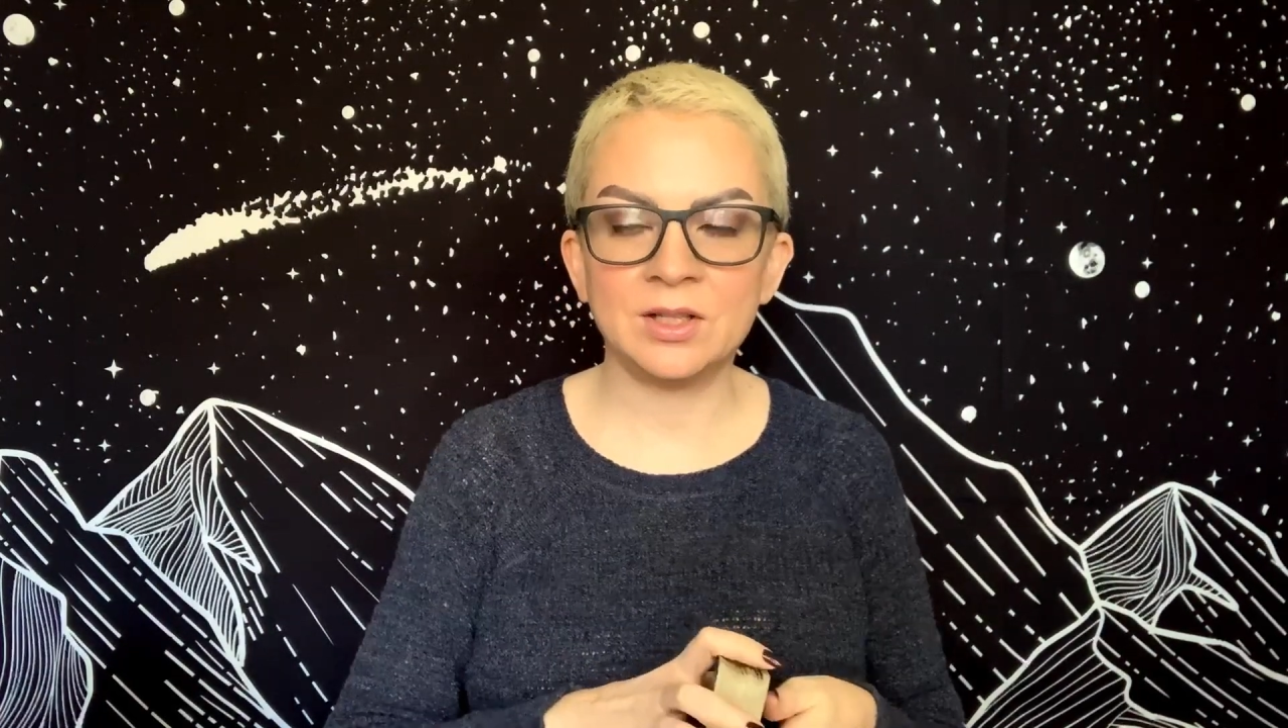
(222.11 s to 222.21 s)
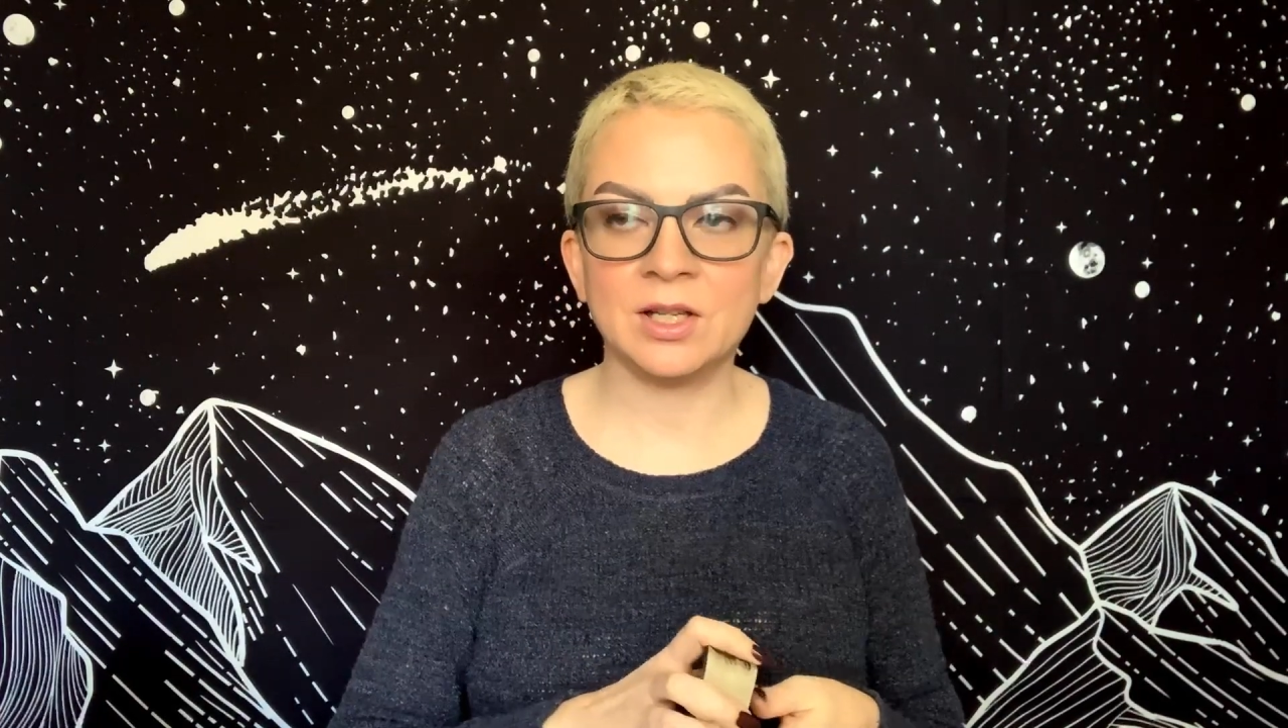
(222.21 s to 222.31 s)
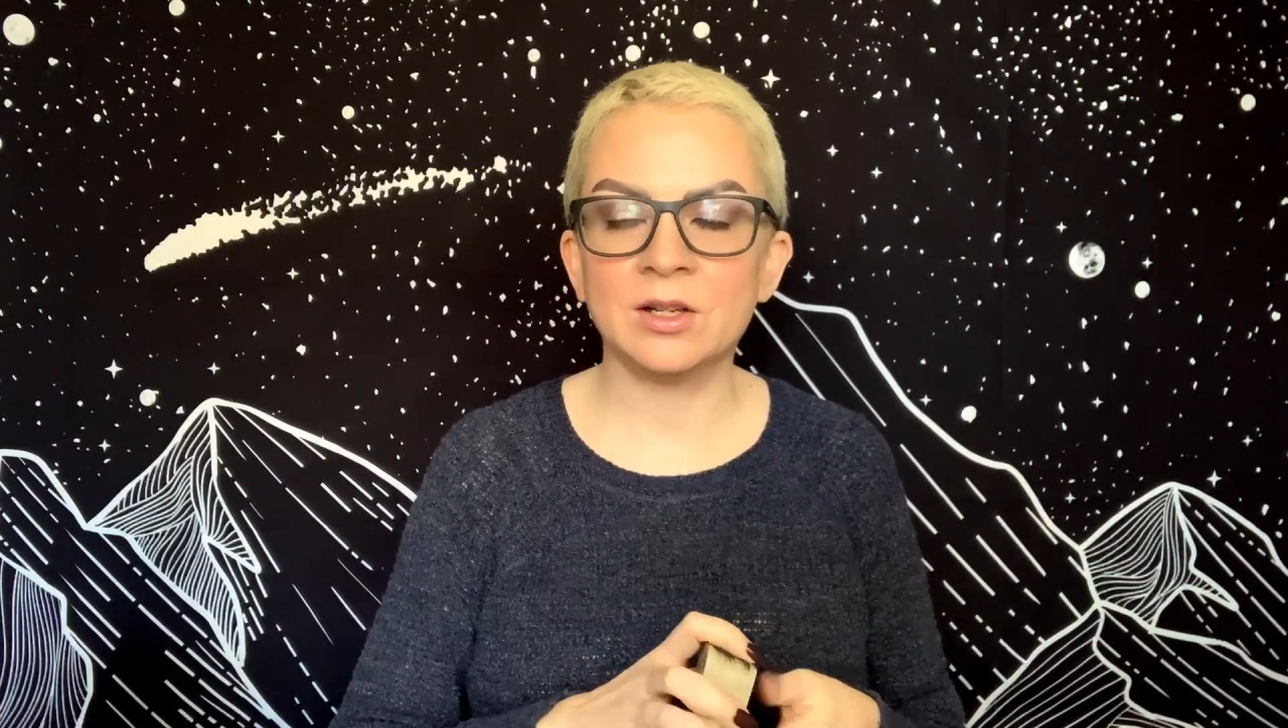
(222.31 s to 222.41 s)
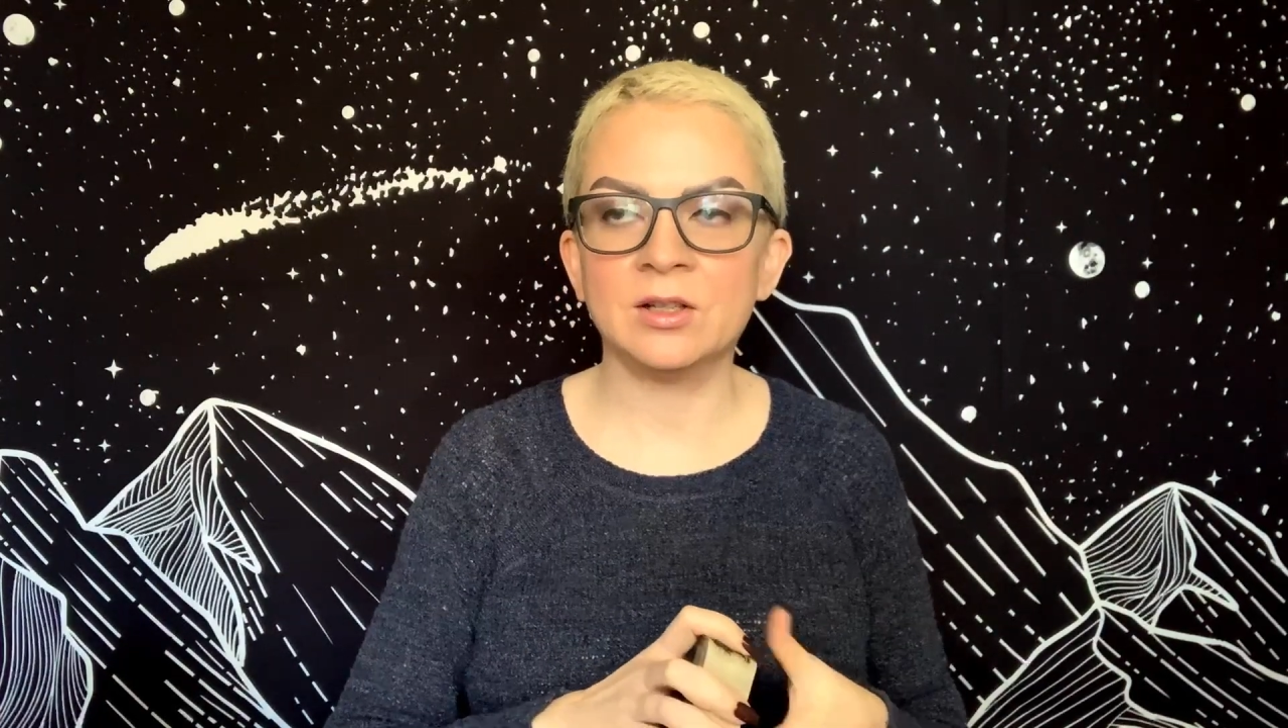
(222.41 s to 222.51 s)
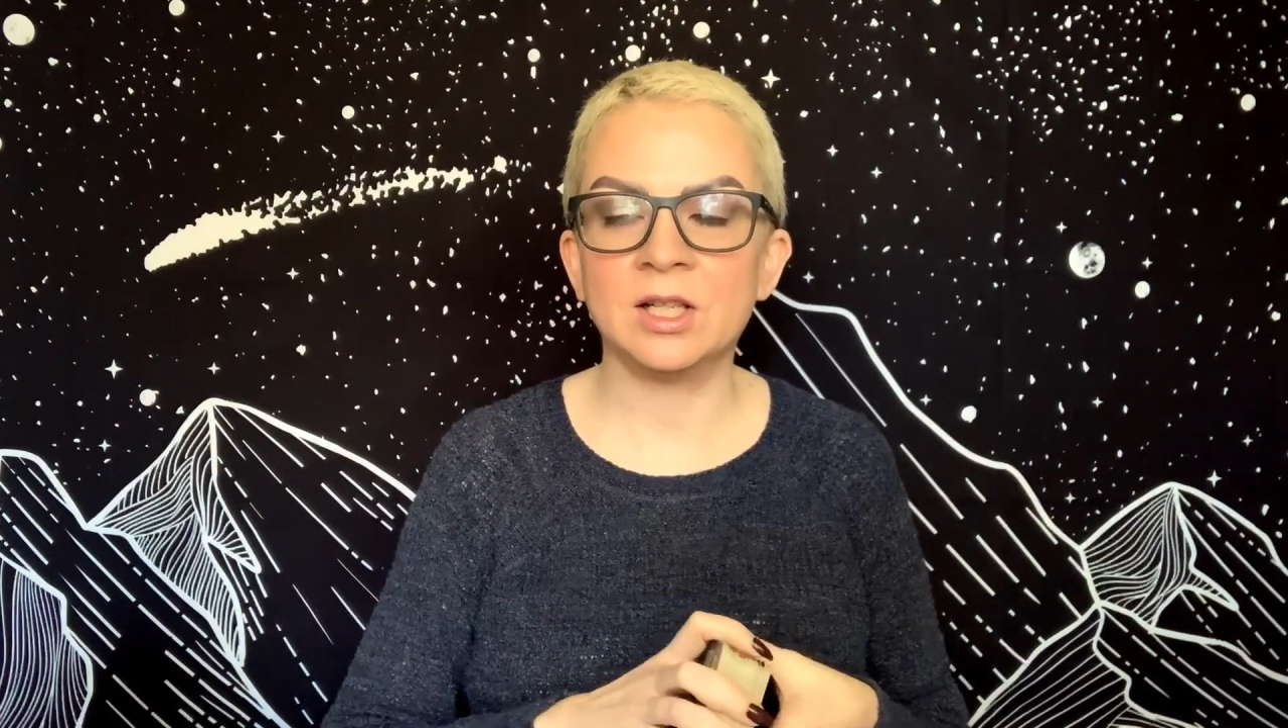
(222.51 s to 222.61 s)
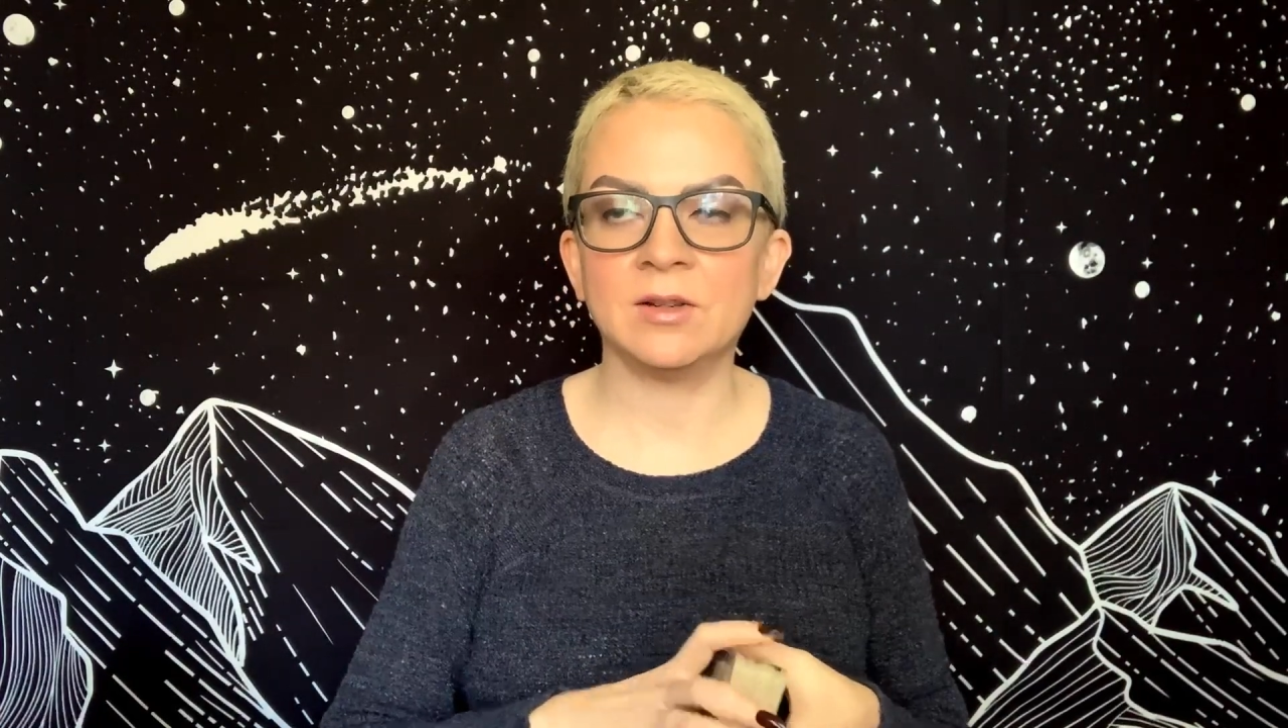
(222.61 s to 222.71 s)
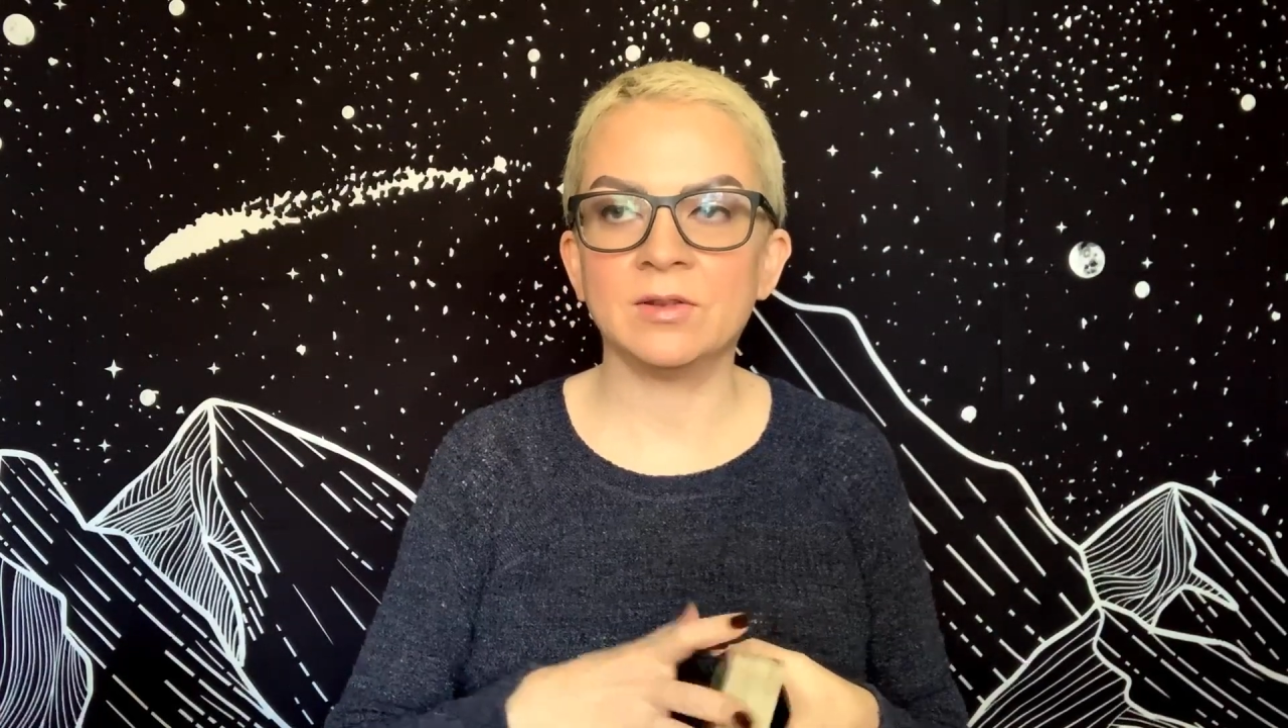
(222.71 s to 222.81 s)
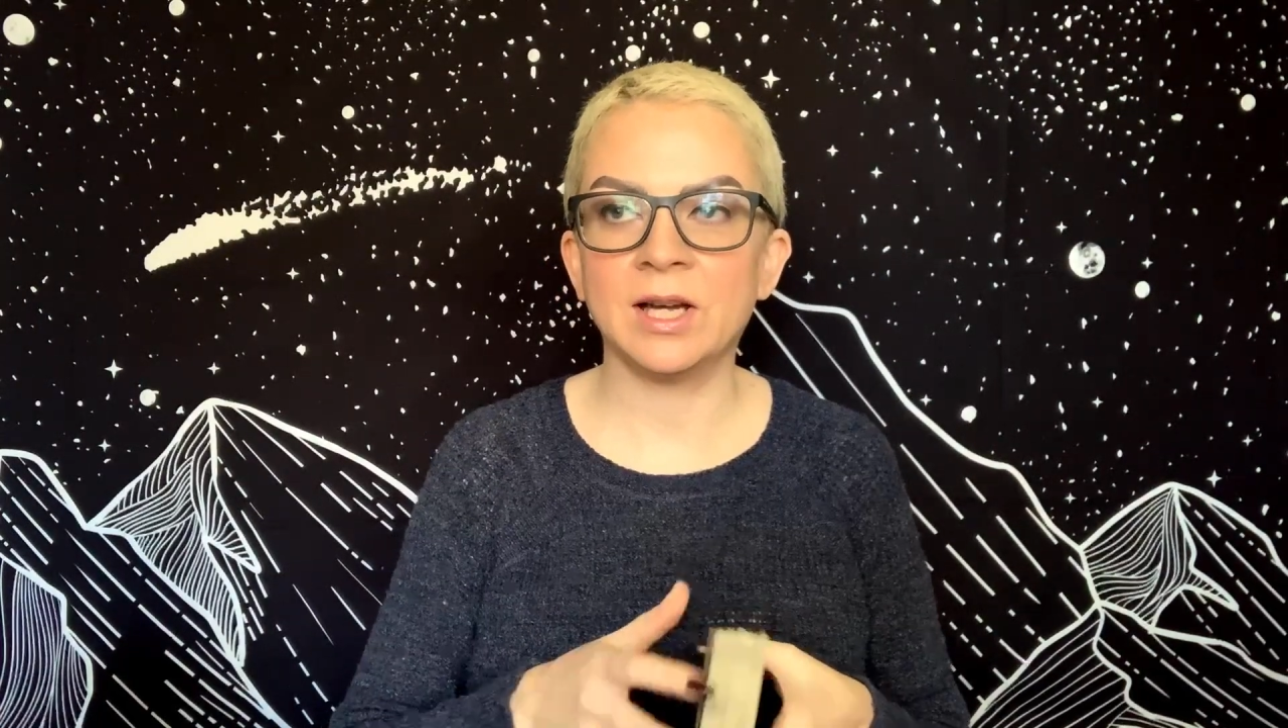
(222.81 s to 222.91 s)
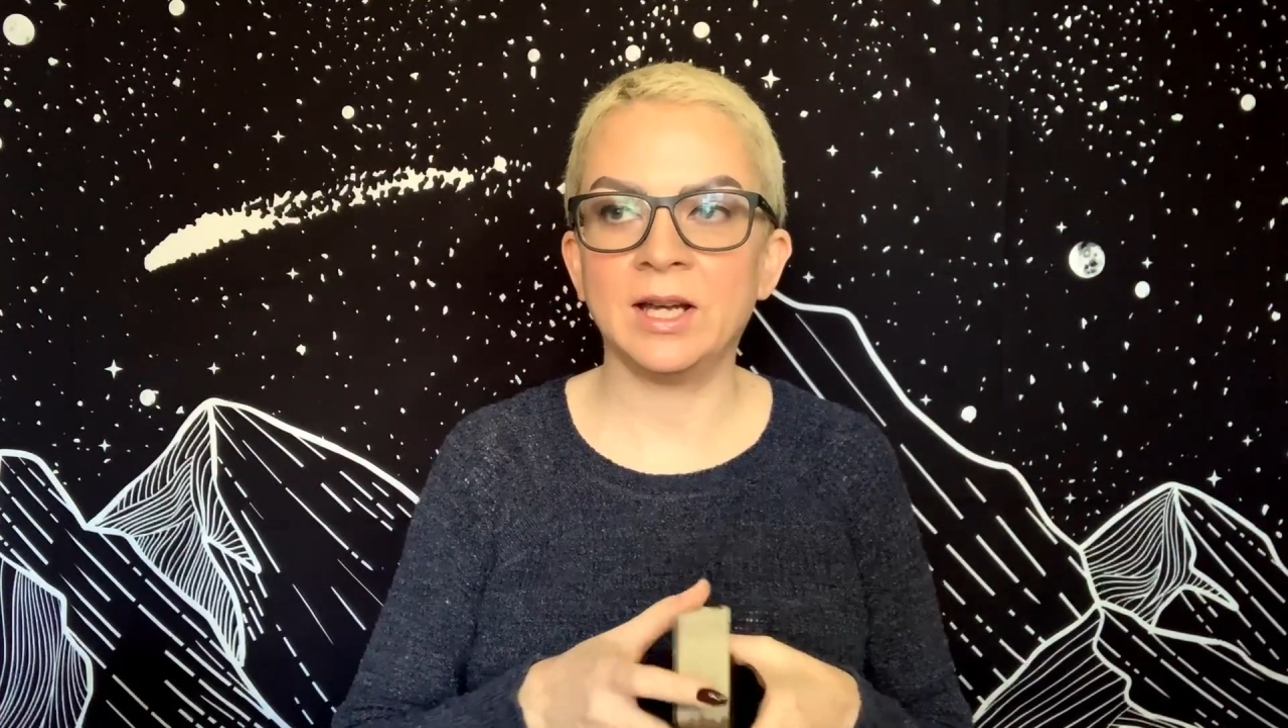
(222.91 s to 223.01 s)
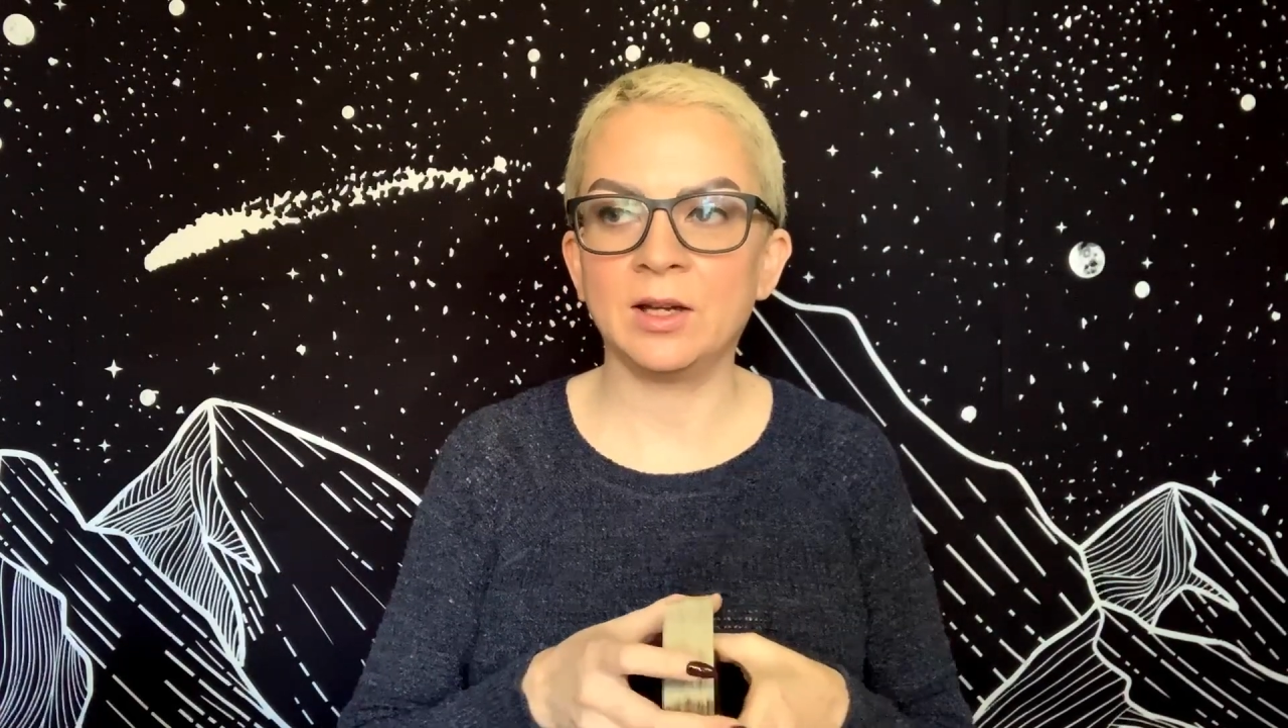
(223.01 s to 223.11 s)
energy of
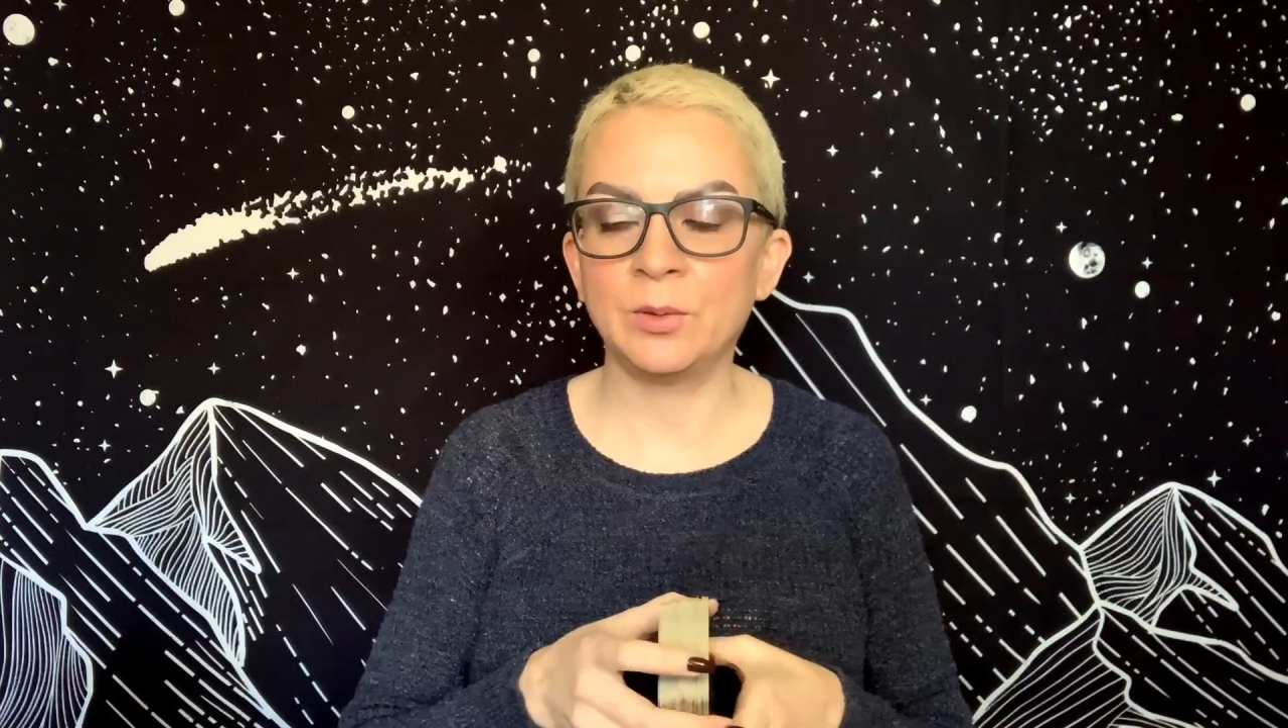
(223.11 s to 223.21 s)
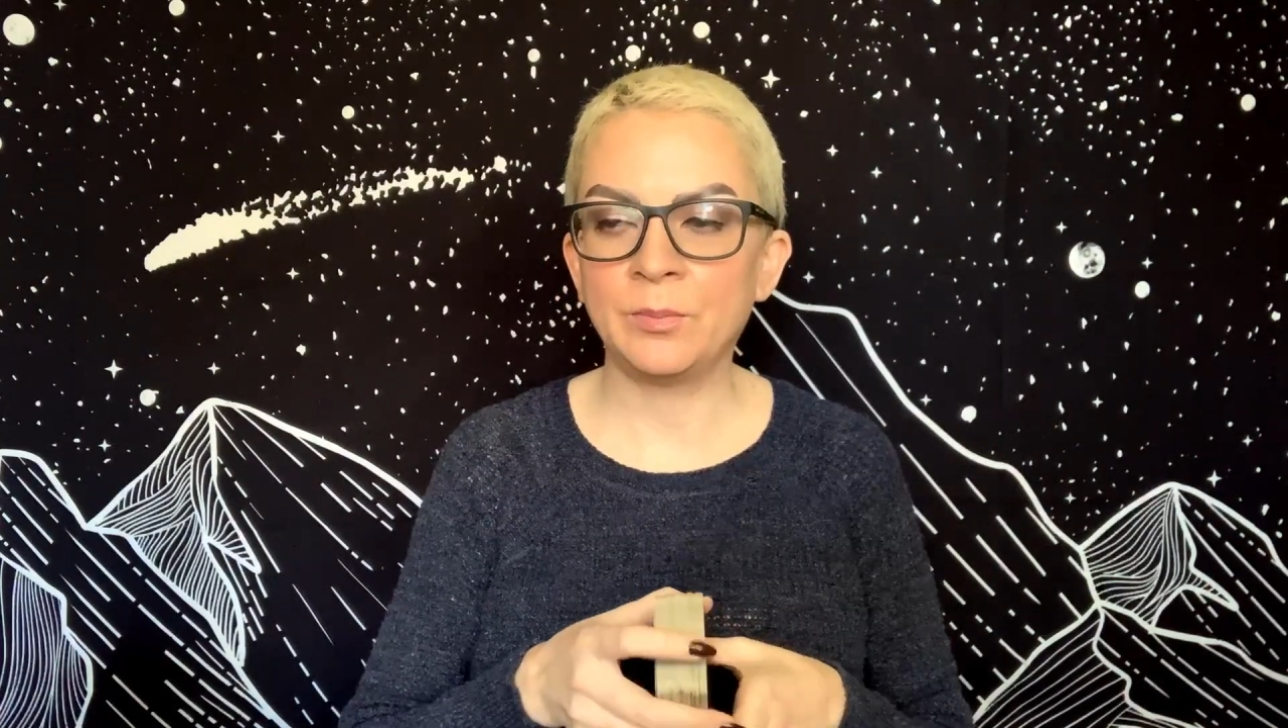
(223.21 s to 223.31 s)
like